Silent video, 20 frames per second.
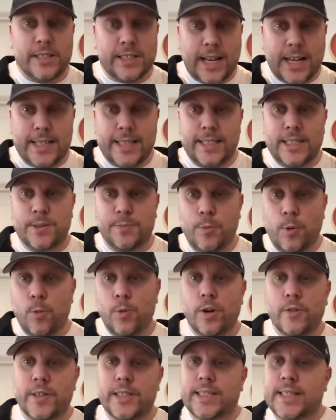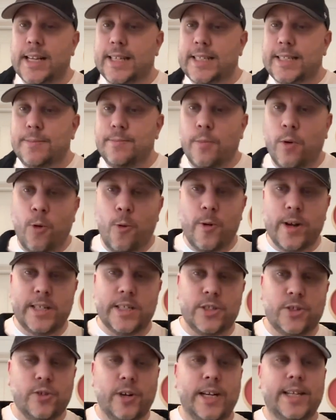It's getting smaller. It's getting more
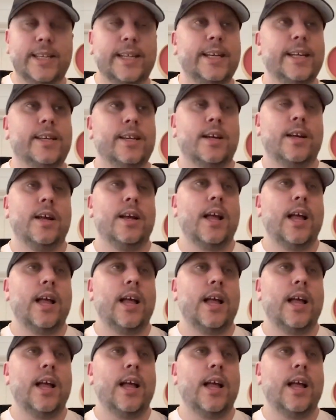integrated.